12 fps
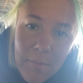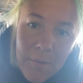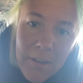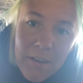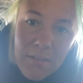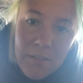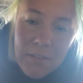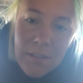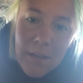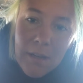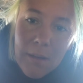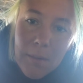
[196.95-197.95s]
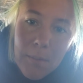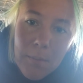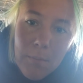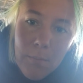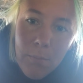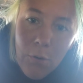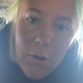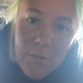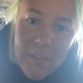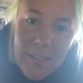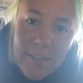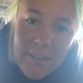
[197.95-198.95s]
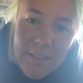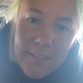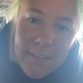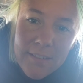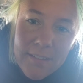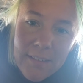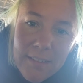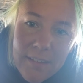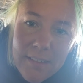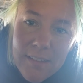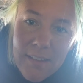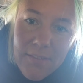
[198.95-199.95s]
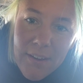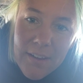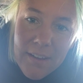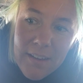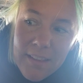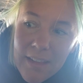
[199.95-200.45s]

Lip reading: gonna use a Pro Seal and see if I can get